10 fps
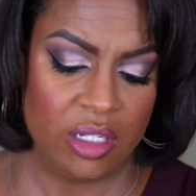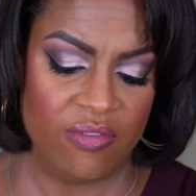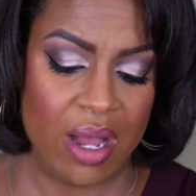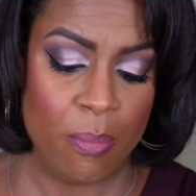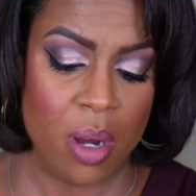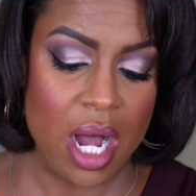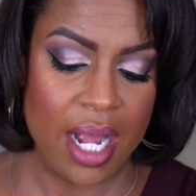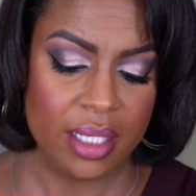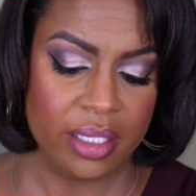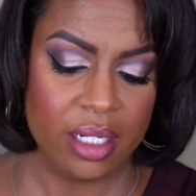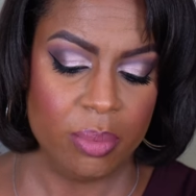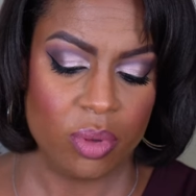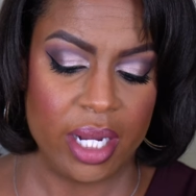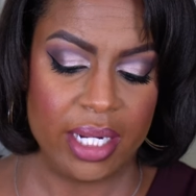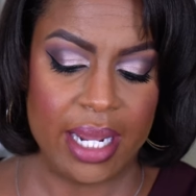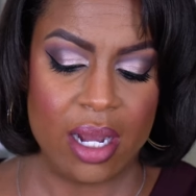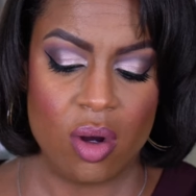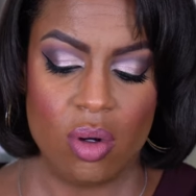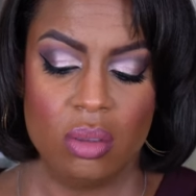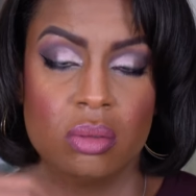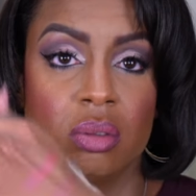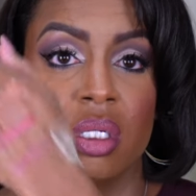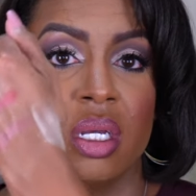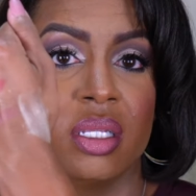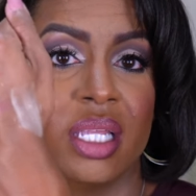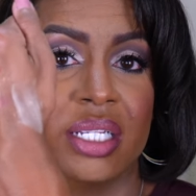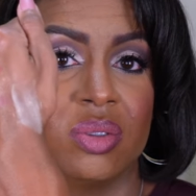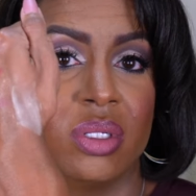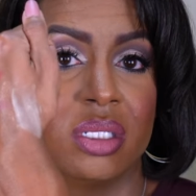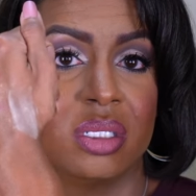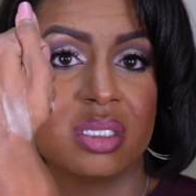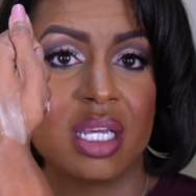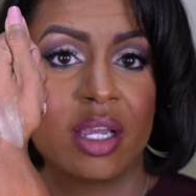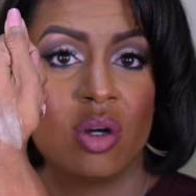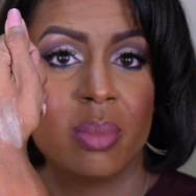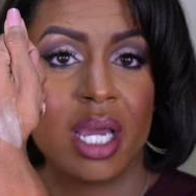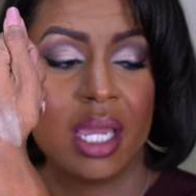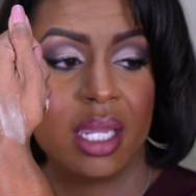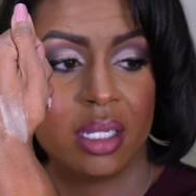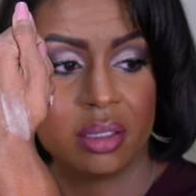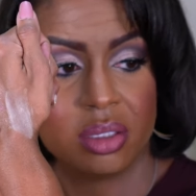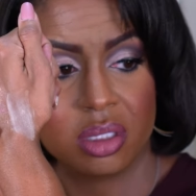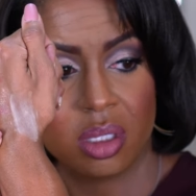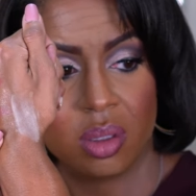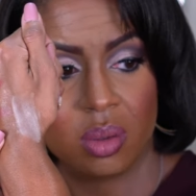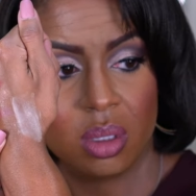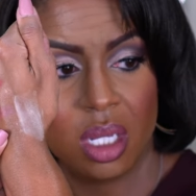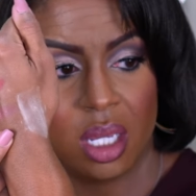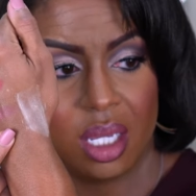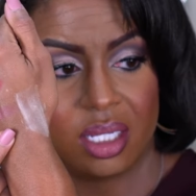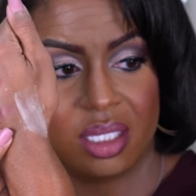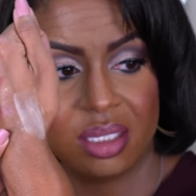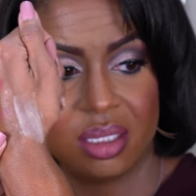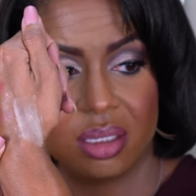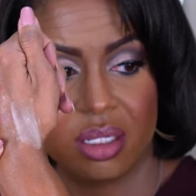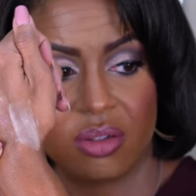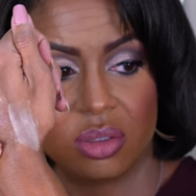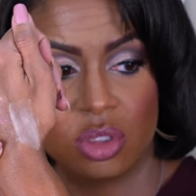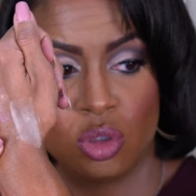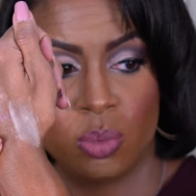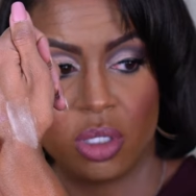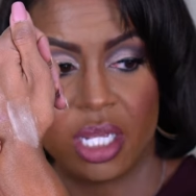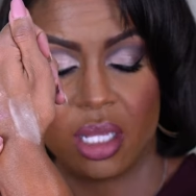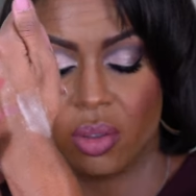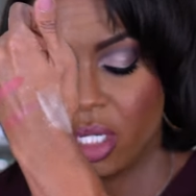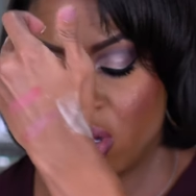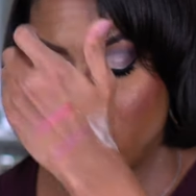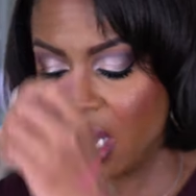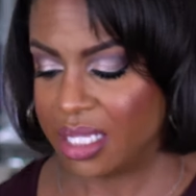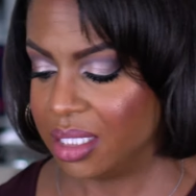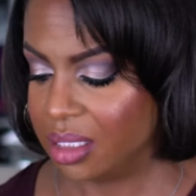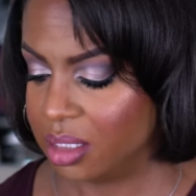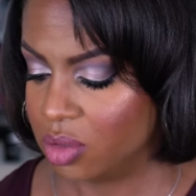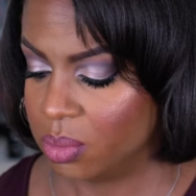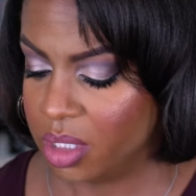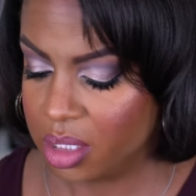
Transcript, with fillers: if I pile it up right now, that's what it looks like on my hand. So it doesn't look super yellow at all. I think this will be